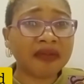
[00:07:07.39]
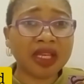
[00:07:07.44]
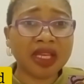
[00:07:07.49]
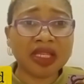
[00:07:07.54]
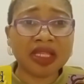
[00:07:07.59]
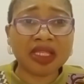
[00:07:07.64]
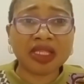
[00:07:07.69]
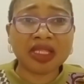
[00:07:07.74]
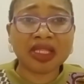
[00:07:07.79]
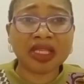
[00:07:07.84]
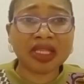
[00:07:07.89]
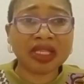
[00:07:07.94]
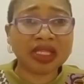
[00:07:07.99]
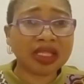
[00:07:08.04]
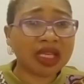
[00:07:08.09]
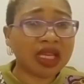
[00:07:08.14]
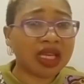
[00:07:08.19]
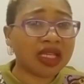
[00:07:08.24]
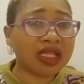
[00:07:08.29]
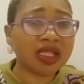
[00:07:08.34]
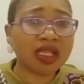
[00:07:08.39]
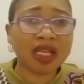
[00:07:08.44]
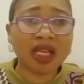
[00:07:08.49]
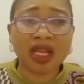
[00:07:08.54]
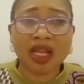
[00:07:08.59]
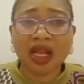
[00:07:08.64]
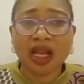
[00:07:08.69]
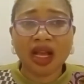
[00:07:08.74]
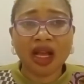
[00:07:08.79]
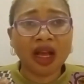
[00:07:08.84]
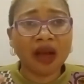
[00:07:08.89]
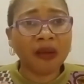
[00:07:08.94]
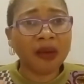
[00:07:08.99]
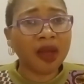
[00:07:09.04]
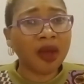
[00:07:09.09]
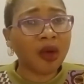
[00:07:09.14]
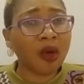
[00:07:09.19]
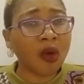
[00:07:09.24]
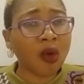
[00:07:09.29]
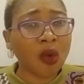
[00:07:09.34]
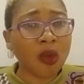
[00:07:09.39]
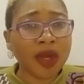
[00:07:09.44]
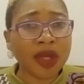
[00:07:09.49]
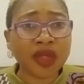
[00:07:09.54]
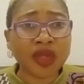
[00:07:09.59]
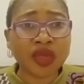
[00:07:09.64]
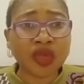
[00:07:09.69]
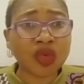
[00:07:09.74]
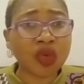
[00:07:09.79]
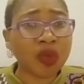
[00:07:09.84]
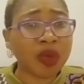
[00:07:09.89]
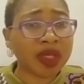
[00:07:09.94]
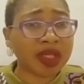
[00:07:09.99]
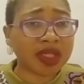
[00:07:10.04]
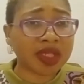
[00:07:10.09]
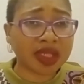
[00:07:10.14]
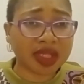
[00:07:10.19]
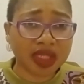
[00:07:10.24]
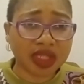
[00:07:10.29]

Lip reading: 6 days, a whole week, 2 weeks.